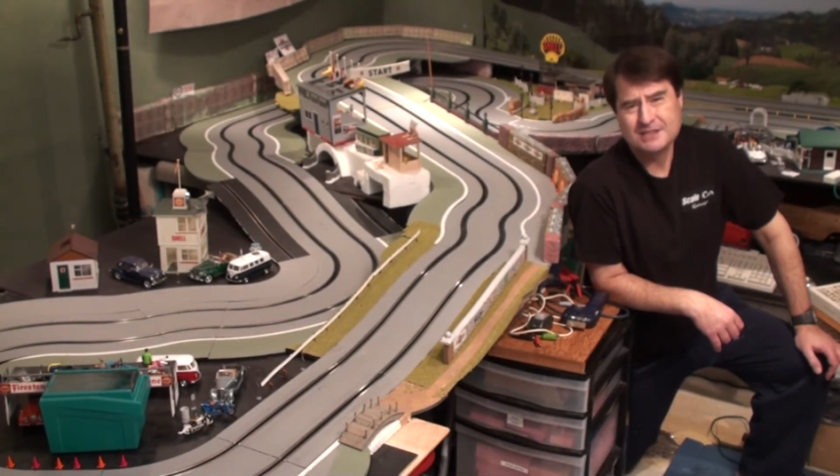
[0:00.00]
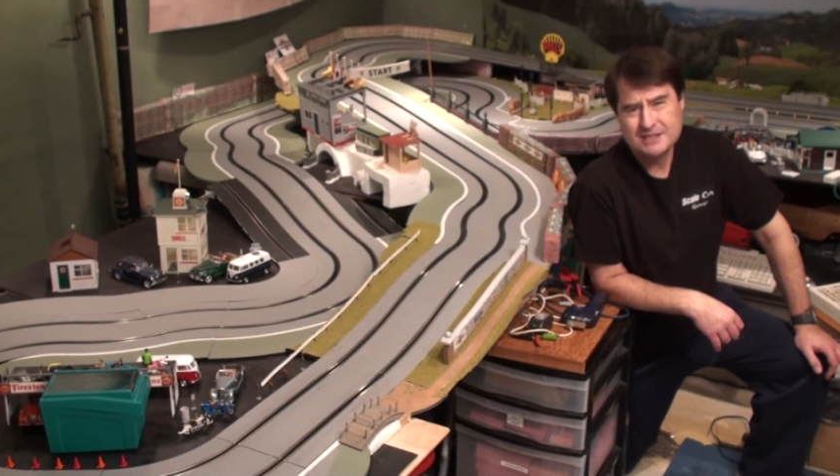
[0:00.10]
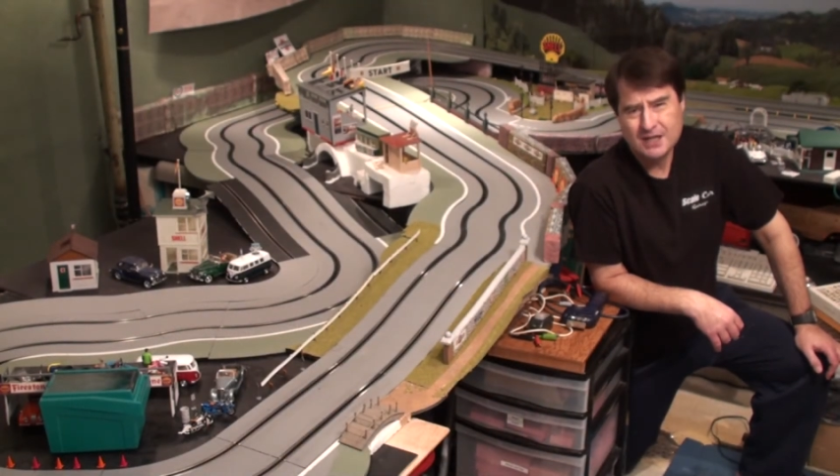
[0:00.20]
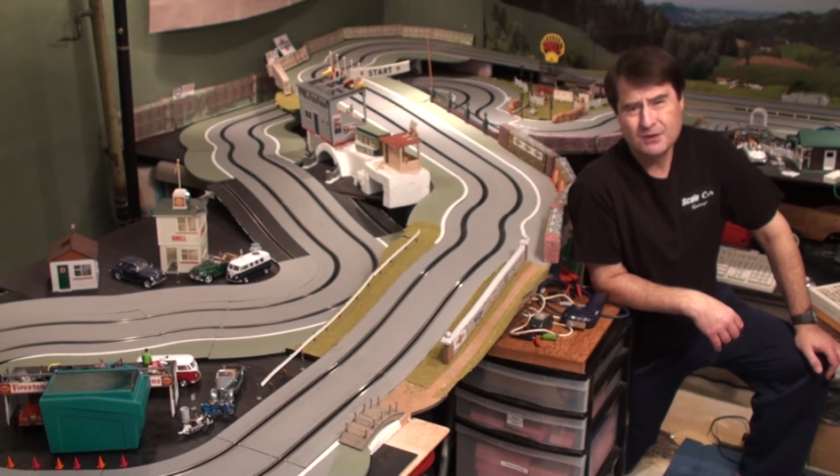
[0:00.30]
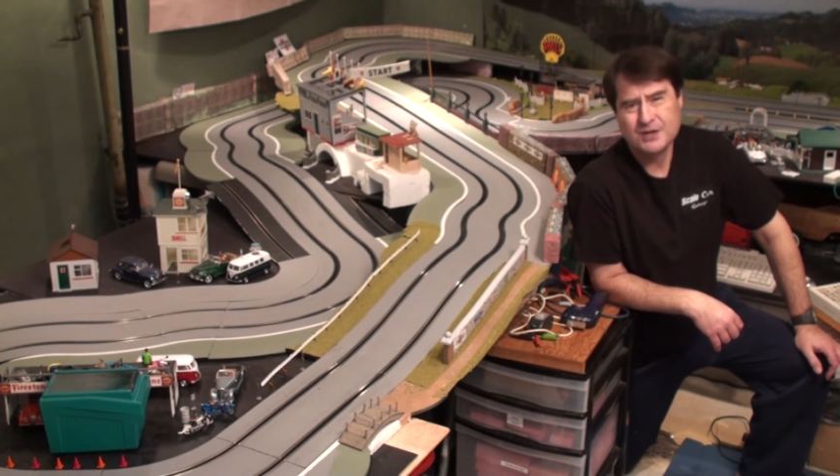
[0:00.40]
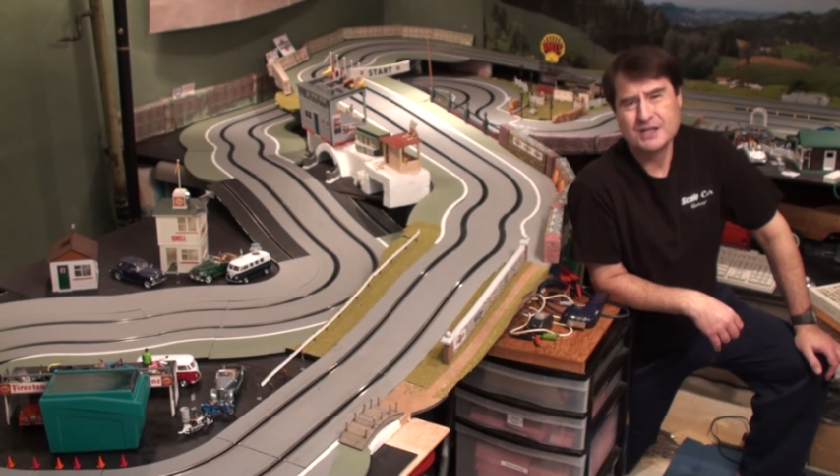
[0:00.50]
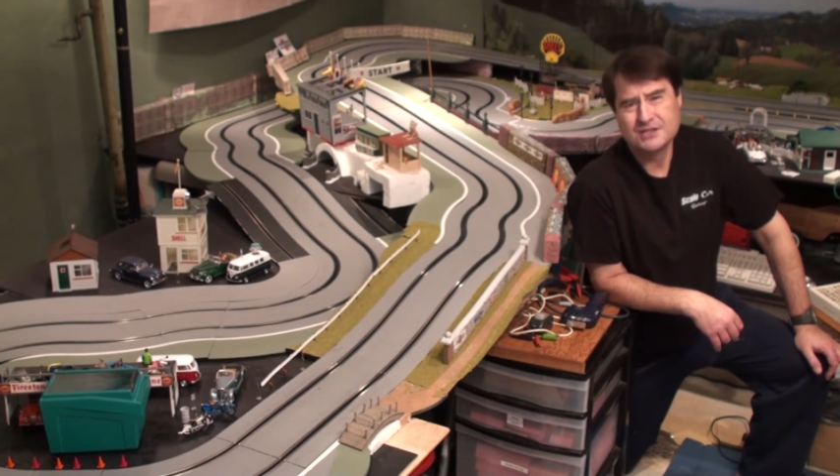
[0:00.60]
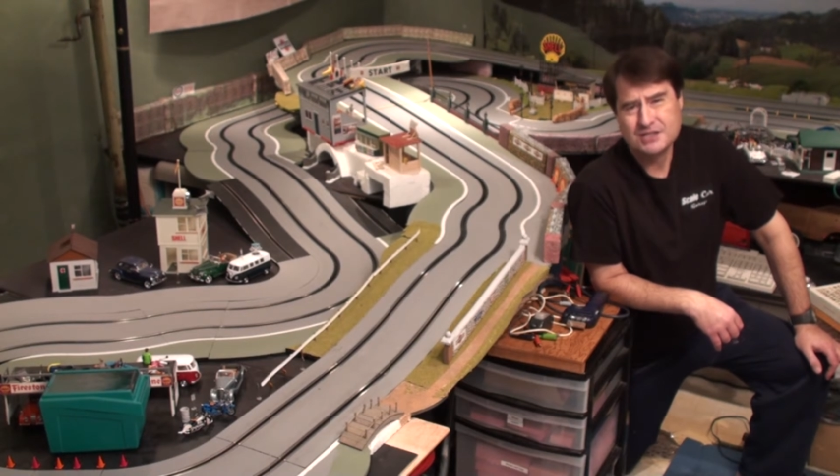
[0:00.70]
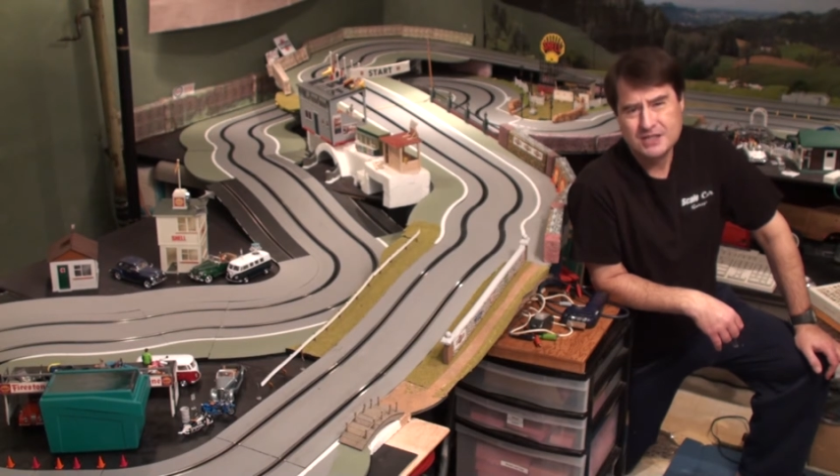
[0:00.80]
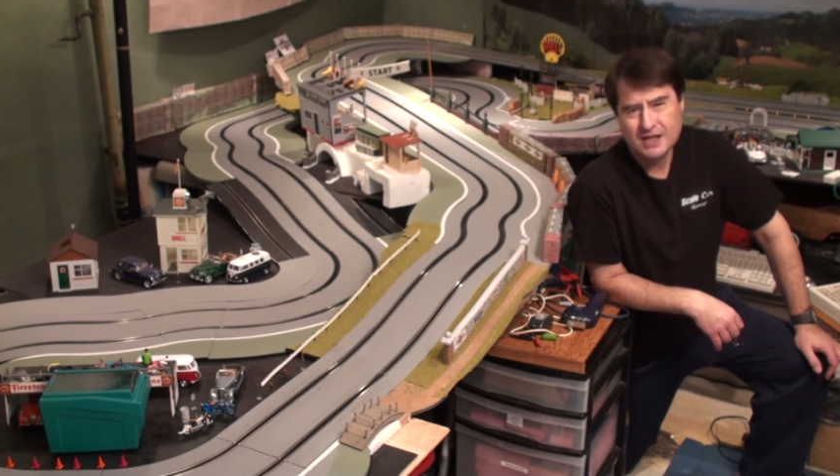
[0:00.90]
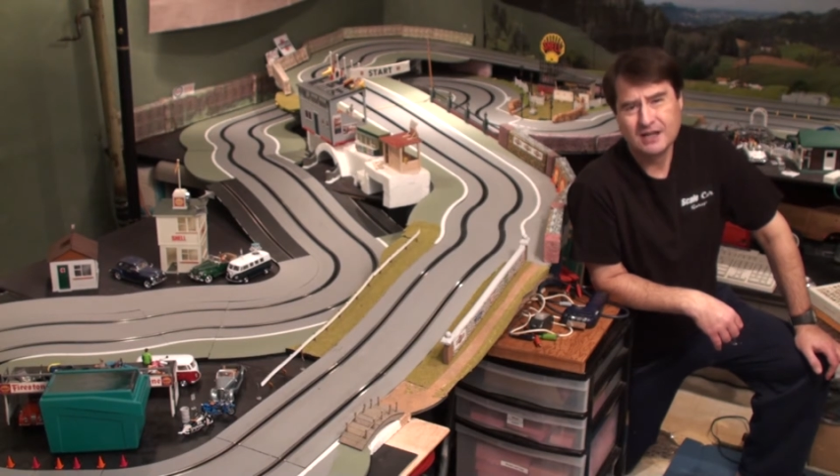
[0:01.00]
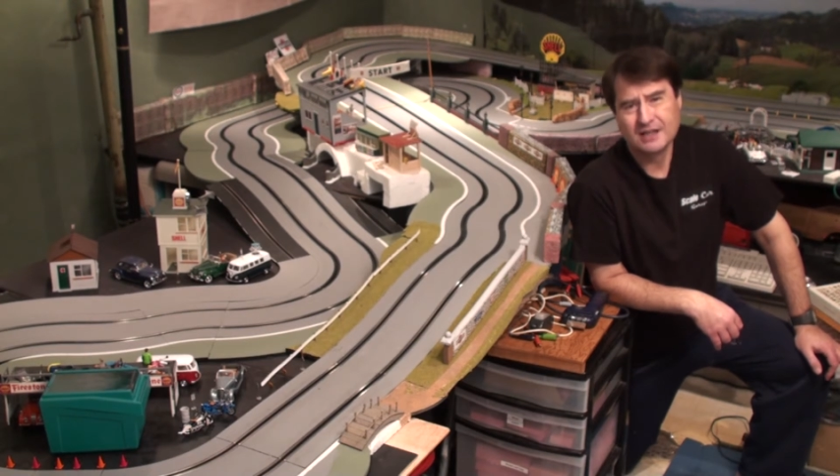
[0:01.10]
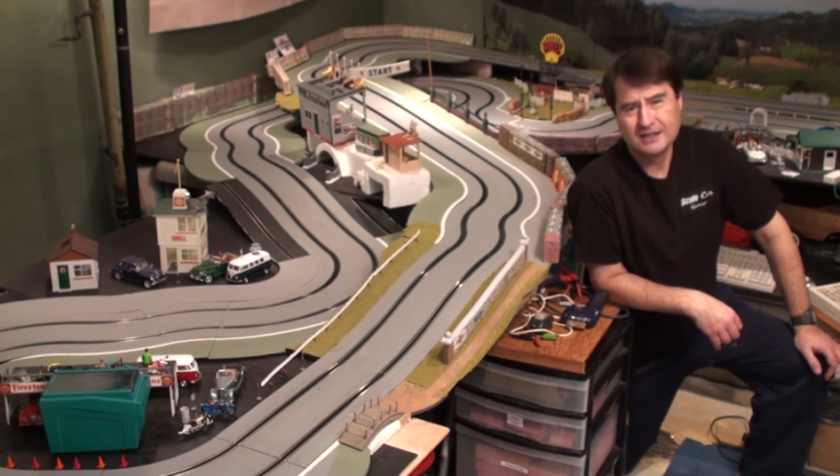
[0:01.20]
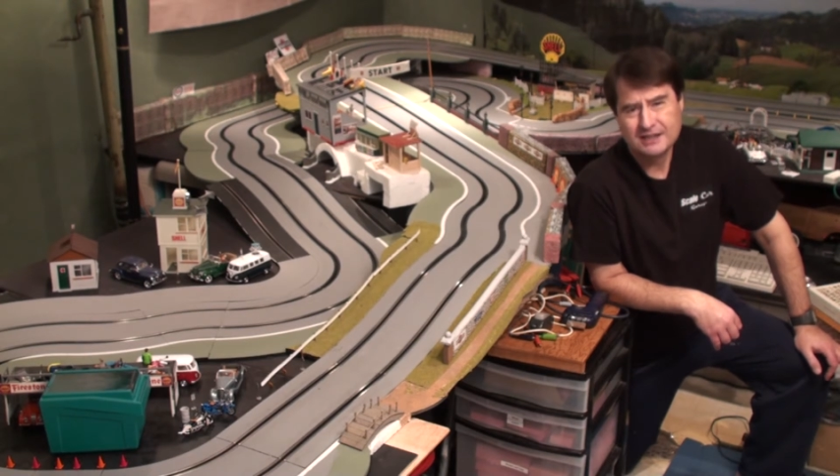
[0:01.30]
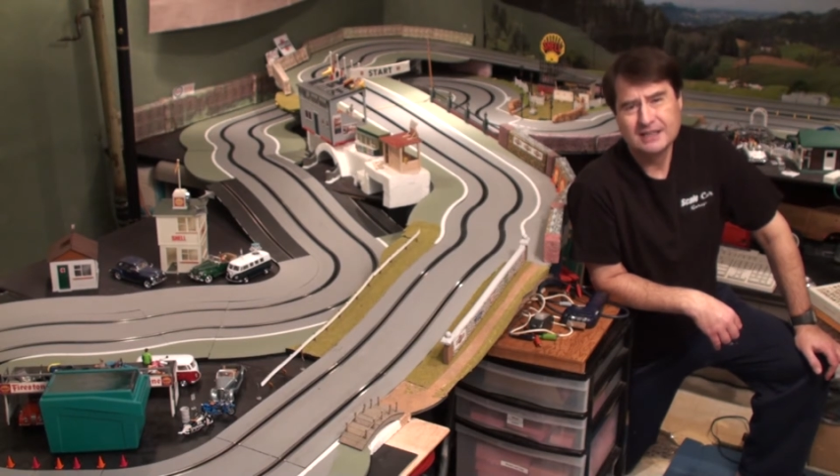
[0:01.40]
serious
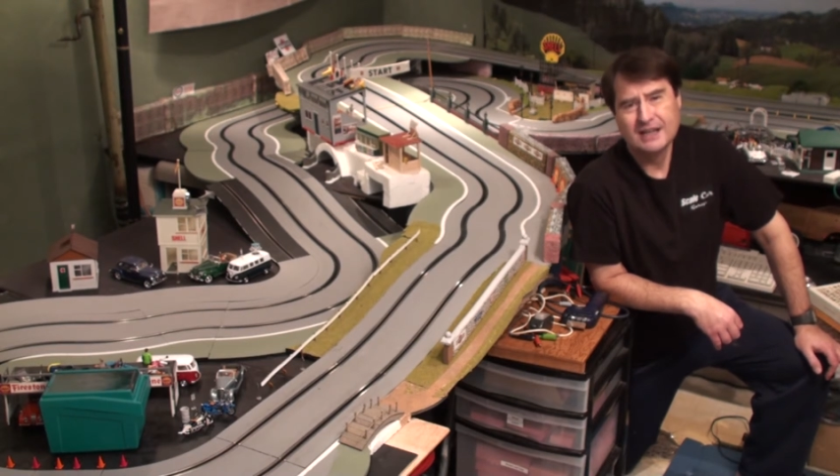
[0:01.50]
gunk